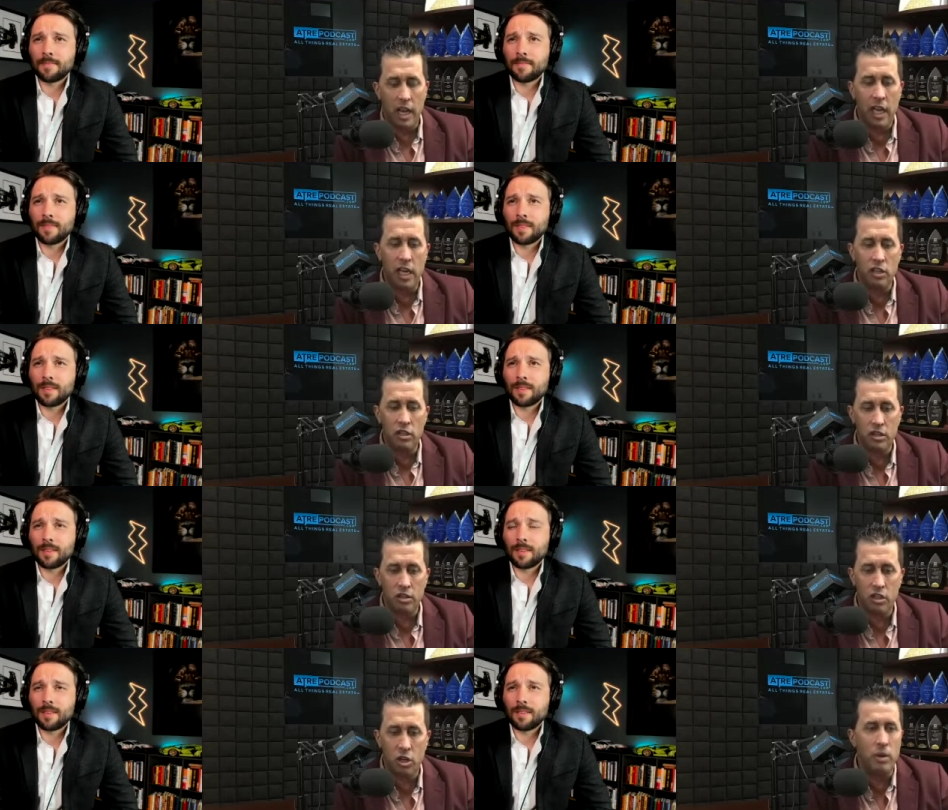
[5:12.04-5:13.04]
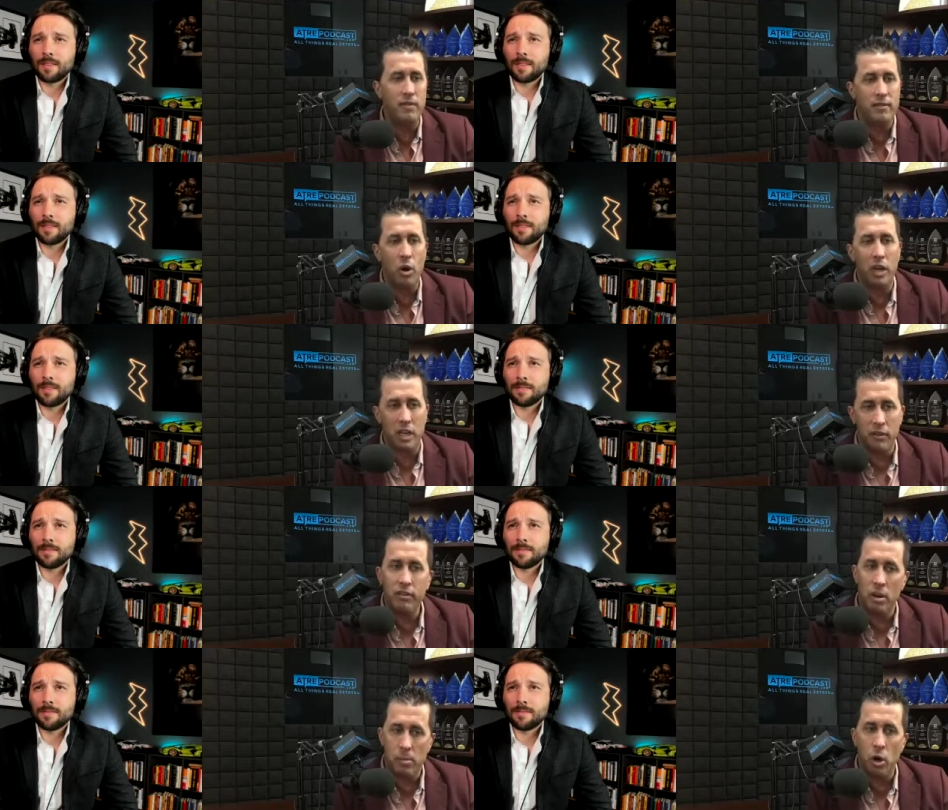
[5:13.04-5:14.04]
Speaker 1: is to invoke a
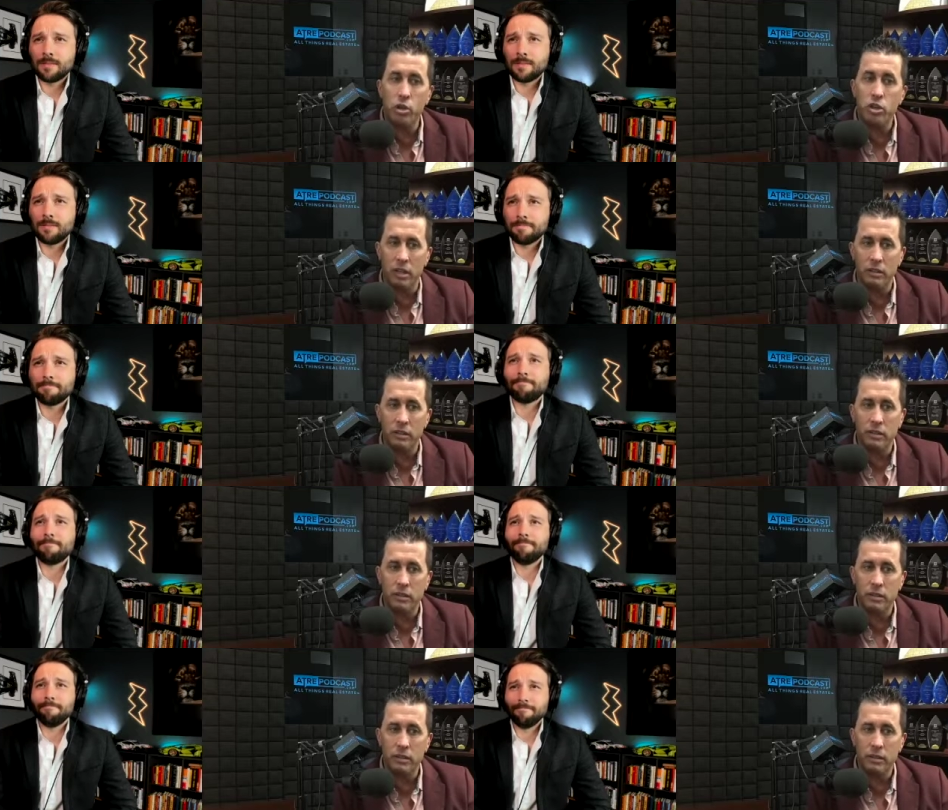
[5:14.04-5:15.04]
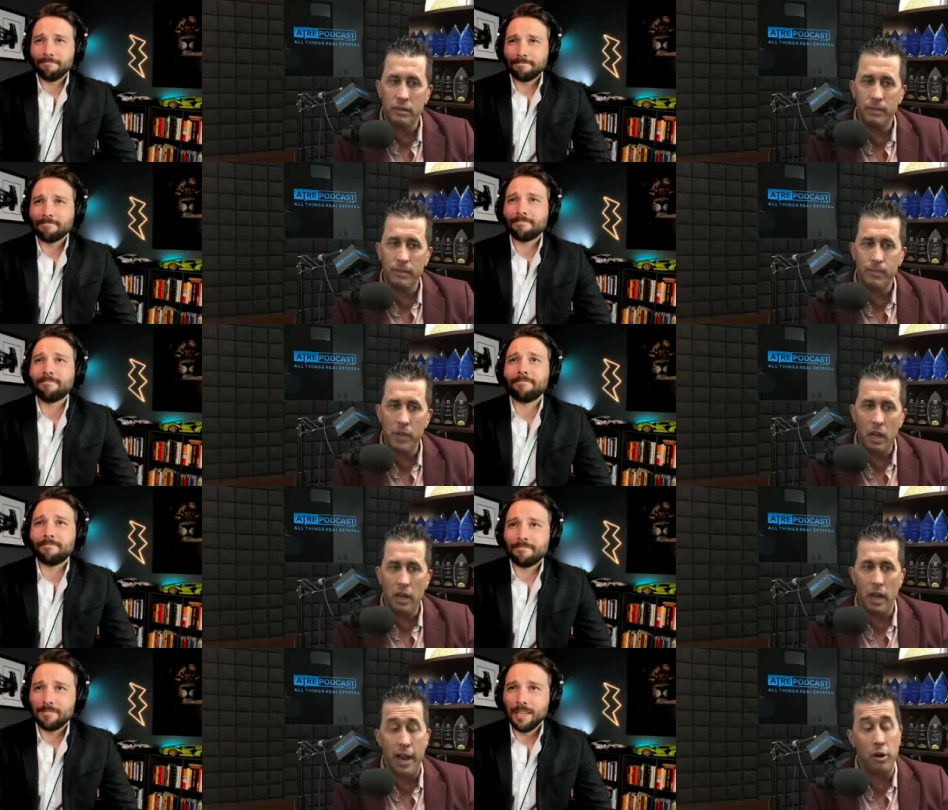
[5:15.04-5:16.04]
different emotion. Hmm.
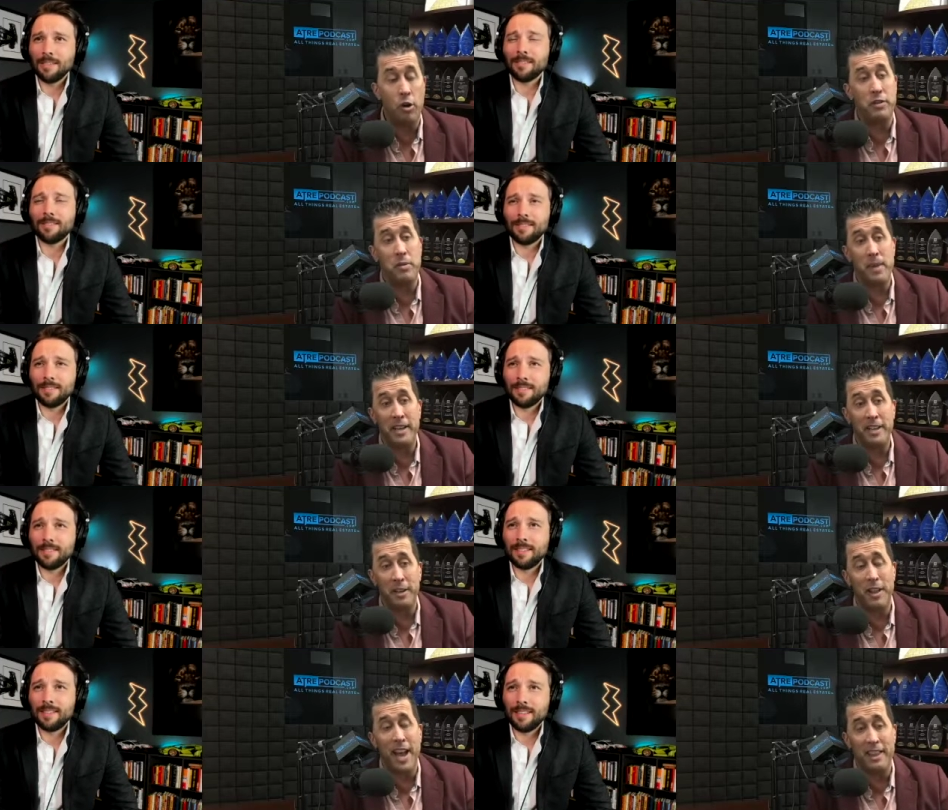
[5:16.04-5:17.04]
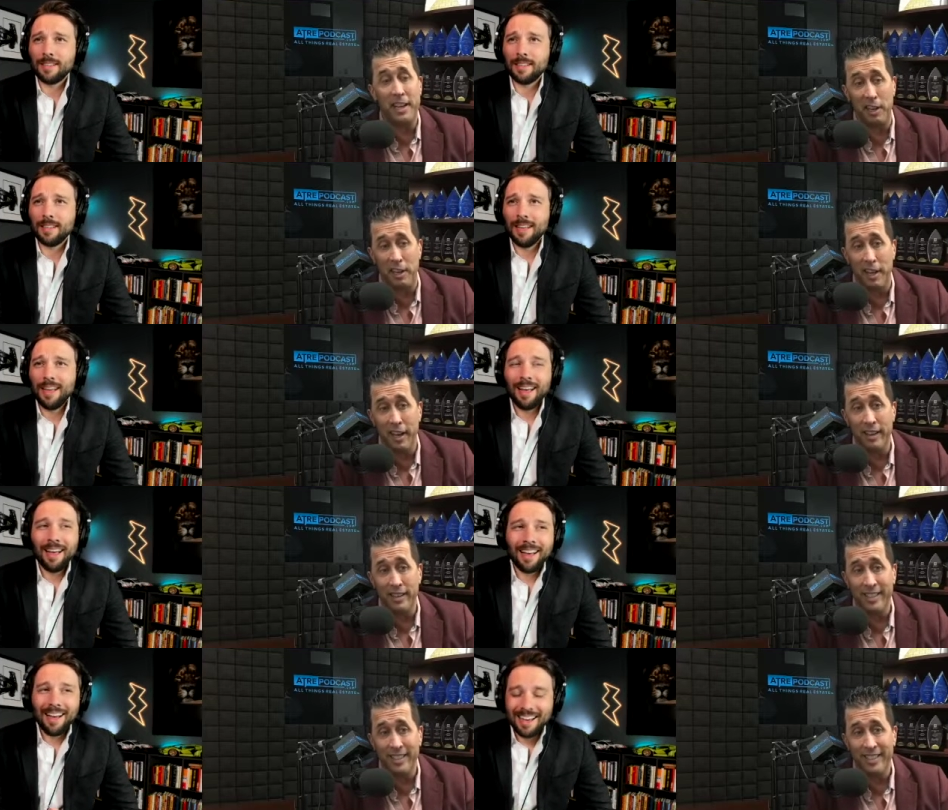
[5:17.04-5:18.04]
Yeah. I don't know if you meant to do that. I think you did.
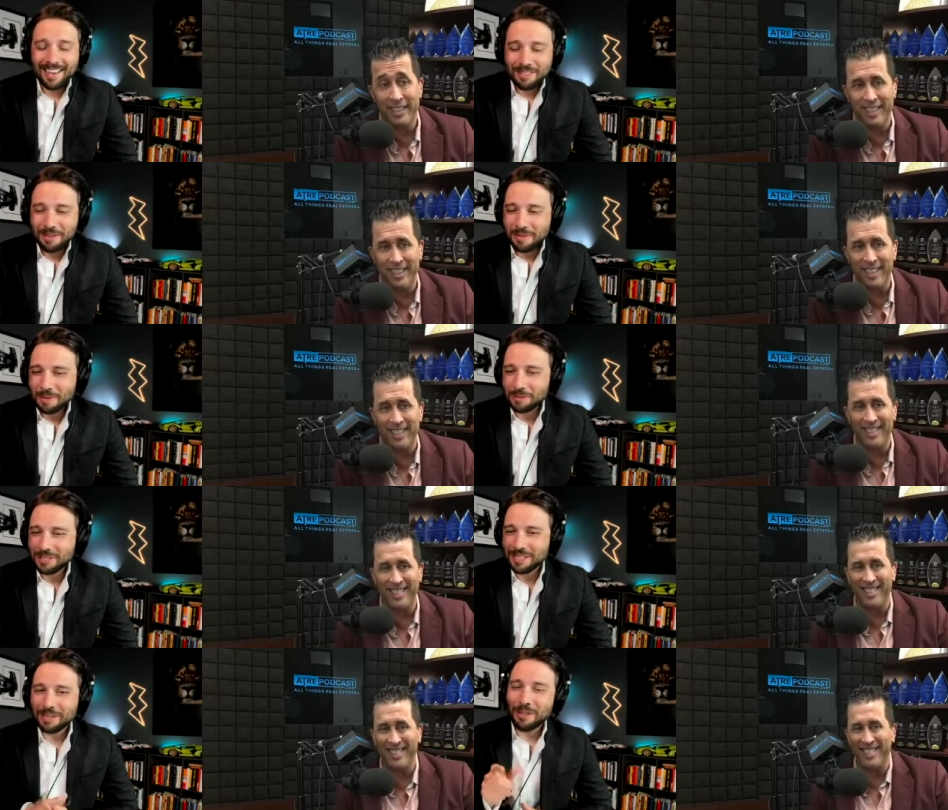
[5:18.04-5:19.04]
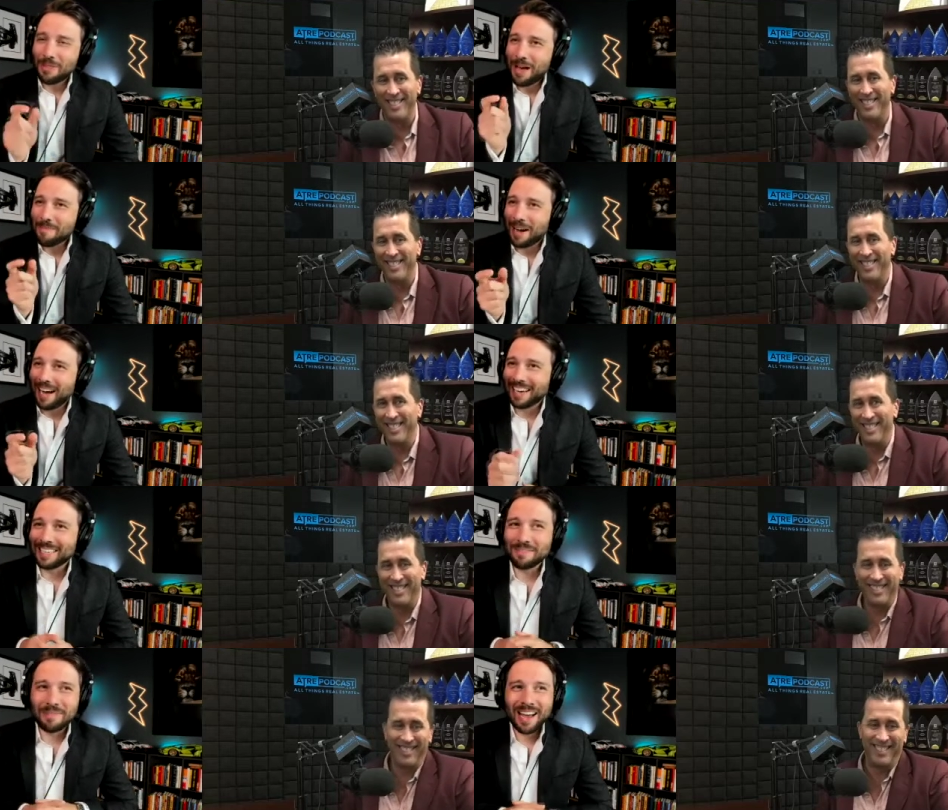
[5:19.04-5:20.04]
Speaker 2: Eh, th- there was a little thought behind
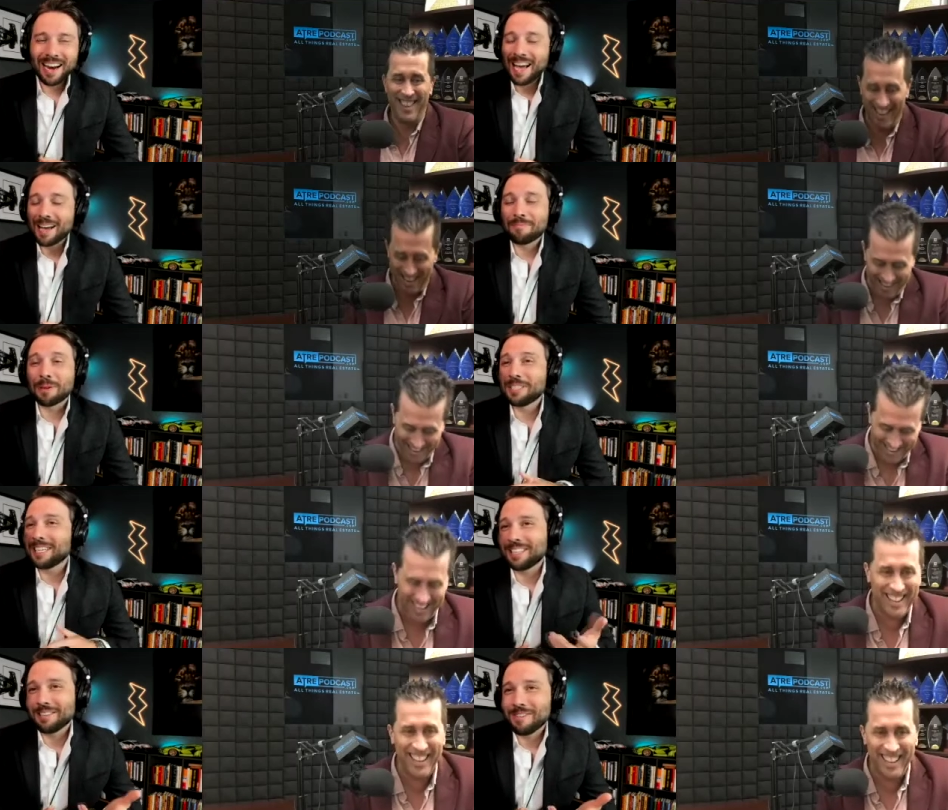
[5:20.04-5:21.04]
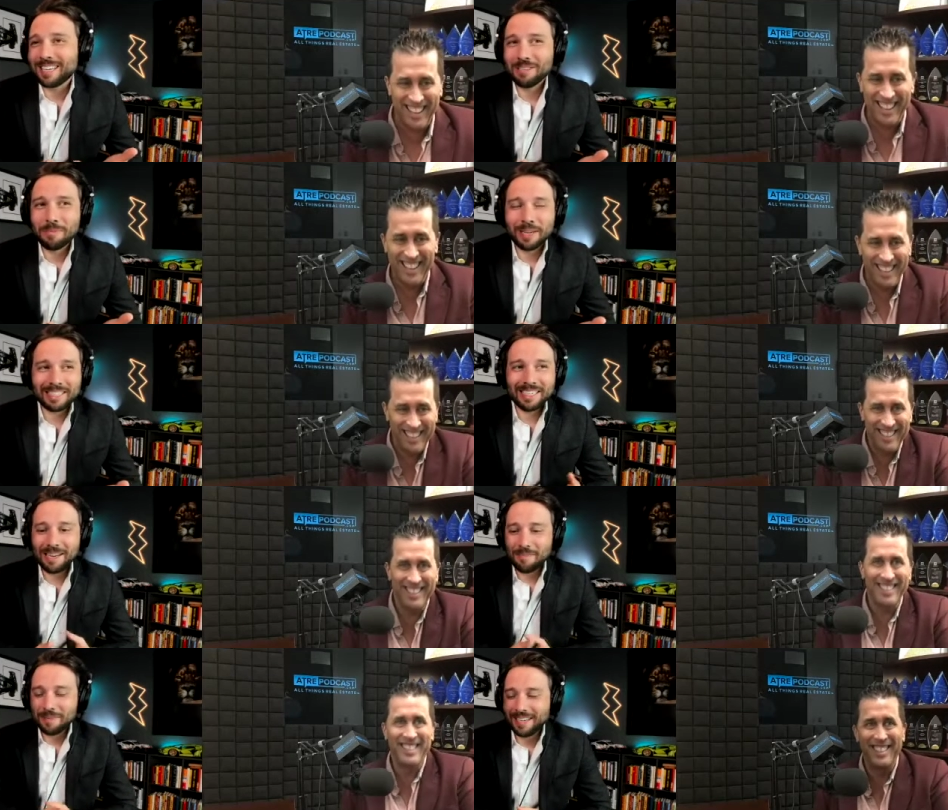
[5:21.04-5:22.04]
it, Brad. I, I appreciate the fact that you picked it
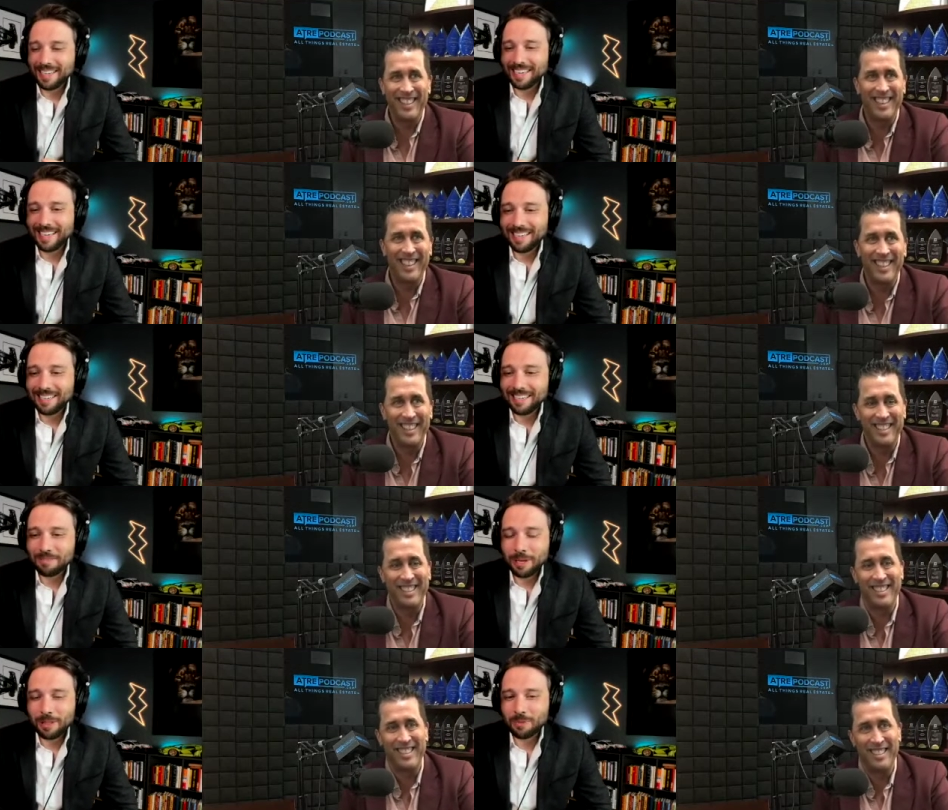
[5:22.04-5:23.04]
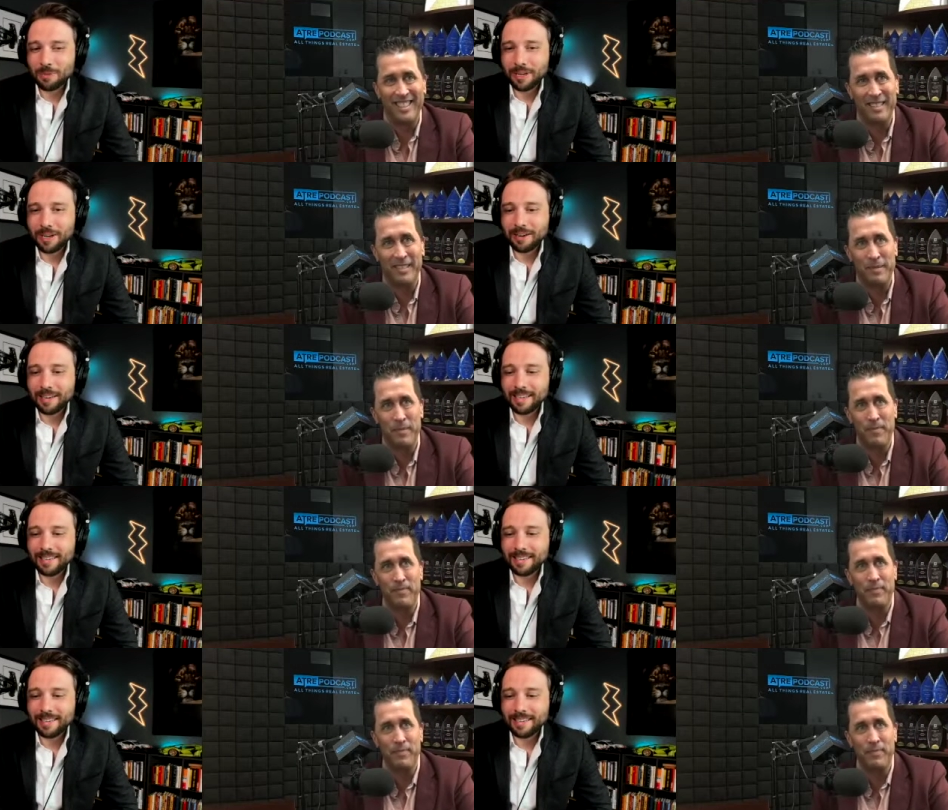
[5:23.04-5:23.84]
up and and and went through there. And